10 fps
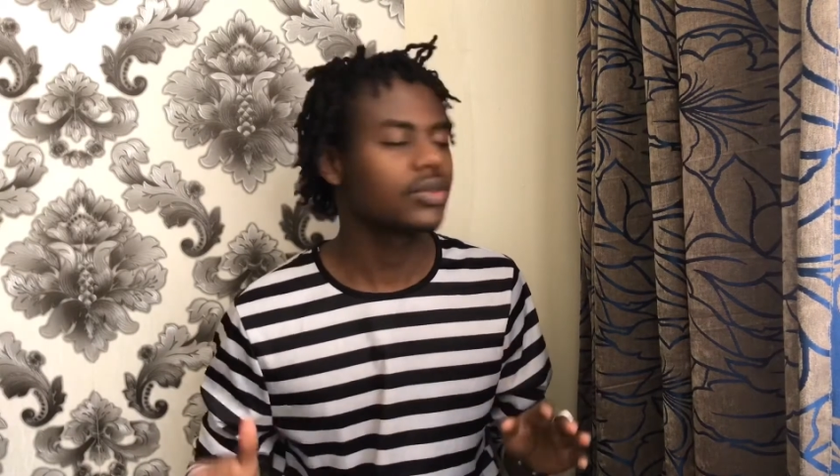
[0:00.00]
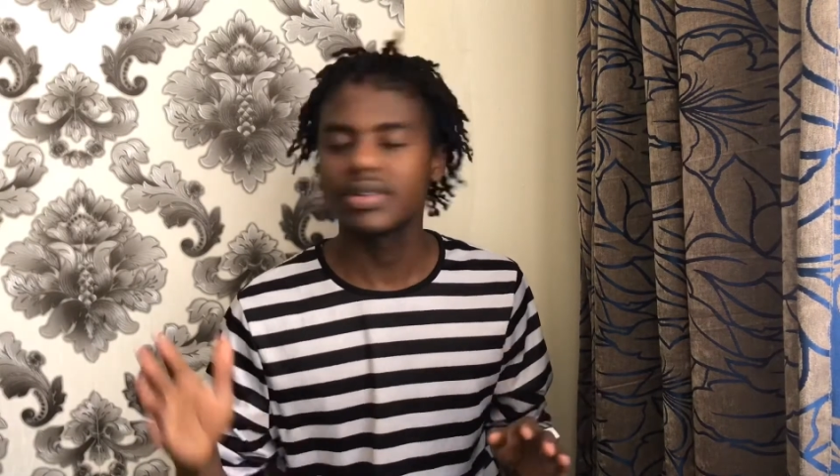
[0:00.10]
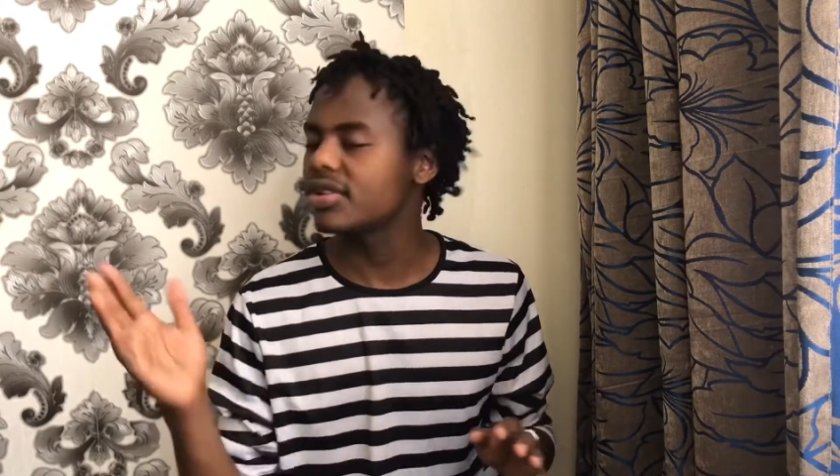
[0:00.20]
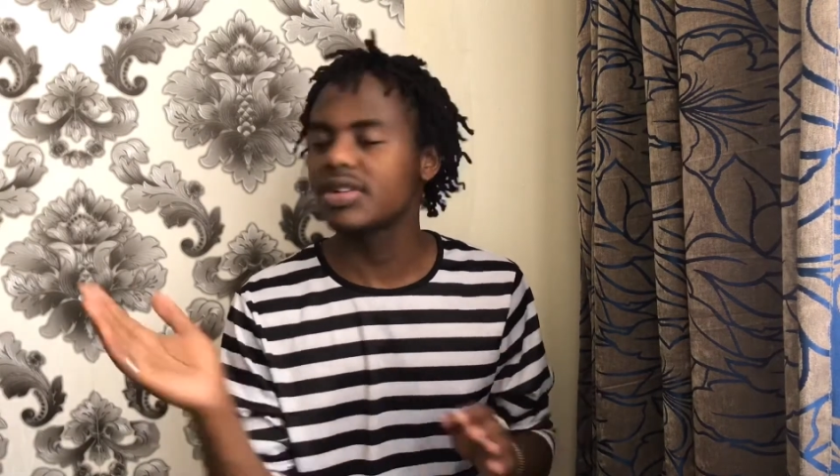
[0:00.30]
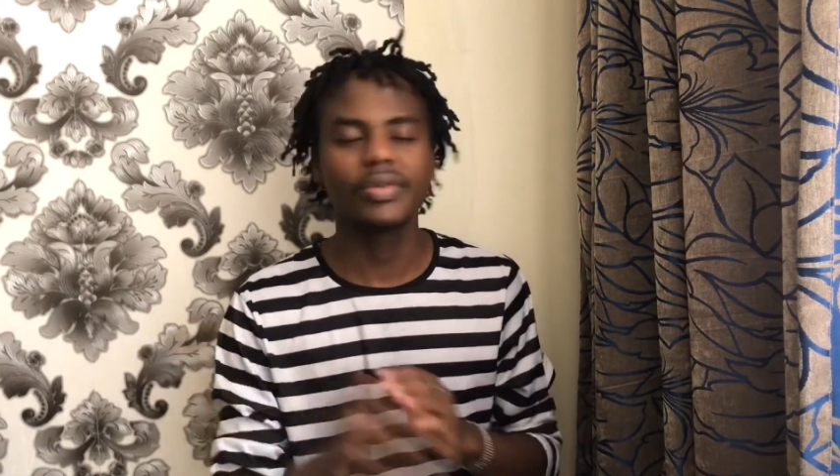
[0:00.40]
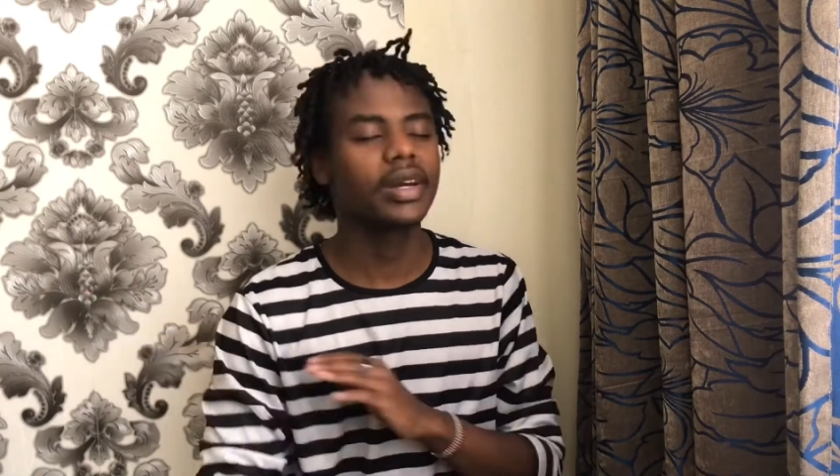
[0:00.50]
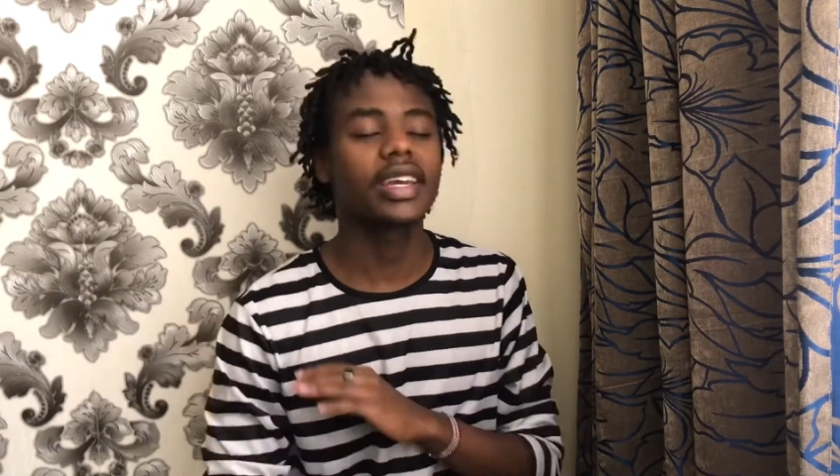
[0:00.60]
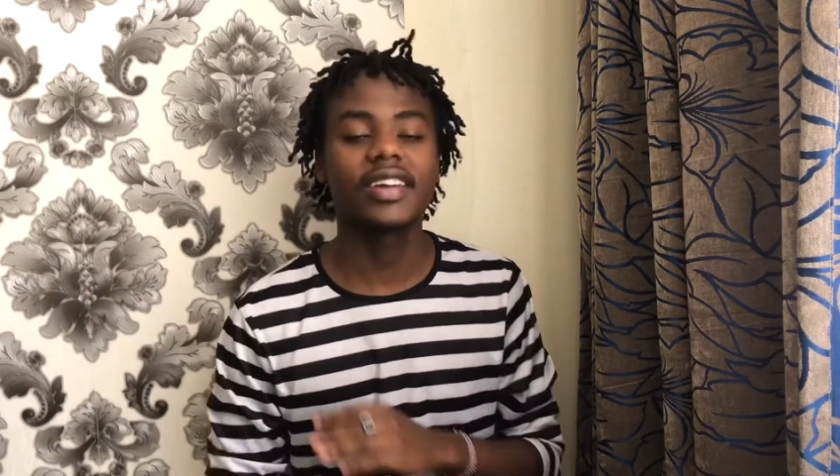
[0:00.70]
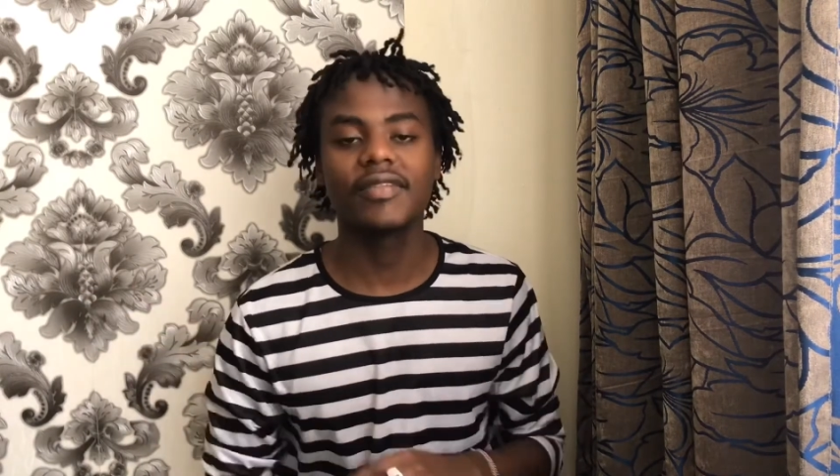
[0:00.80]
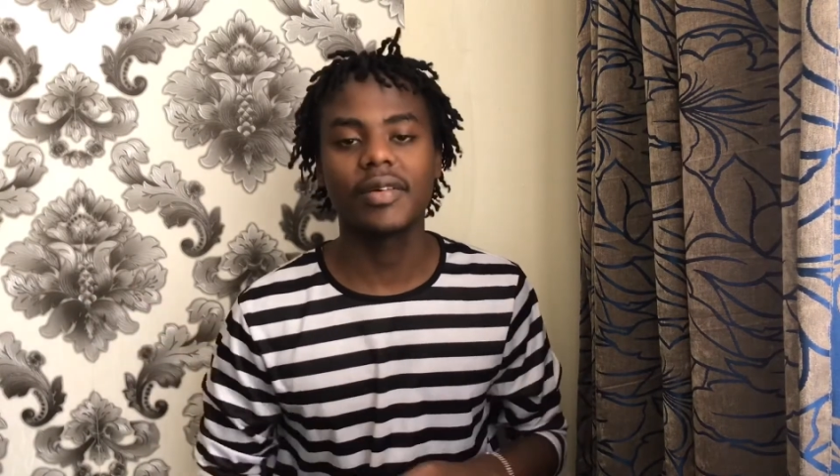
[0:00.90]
You might give up,